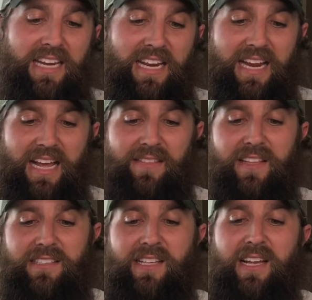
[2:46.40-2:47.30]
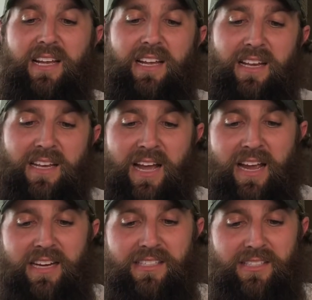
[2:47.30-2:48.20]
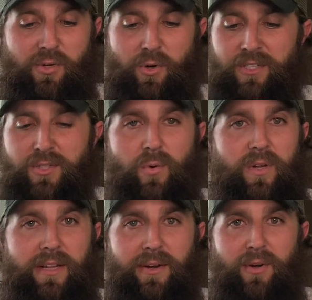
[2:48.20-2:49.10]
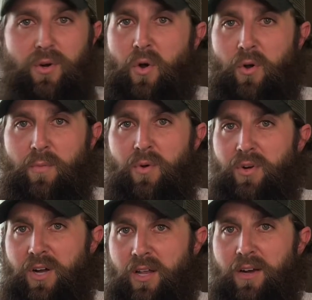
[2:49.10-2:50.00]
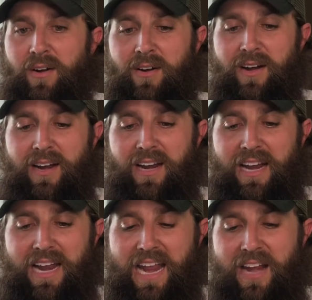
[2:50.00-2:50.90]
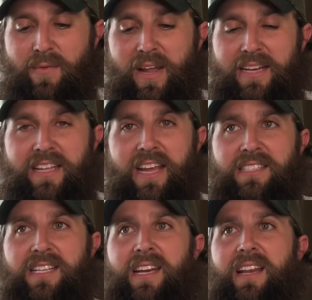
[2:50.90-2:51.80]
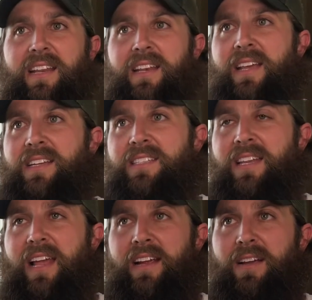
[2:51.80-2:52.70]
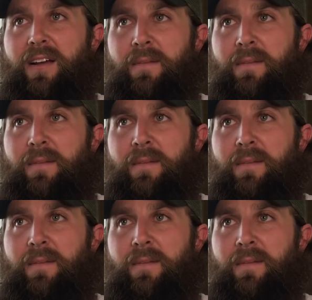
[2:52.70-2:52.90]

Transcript: it had this nice crystal clear caramel color. And when I tasted it, it tasted like a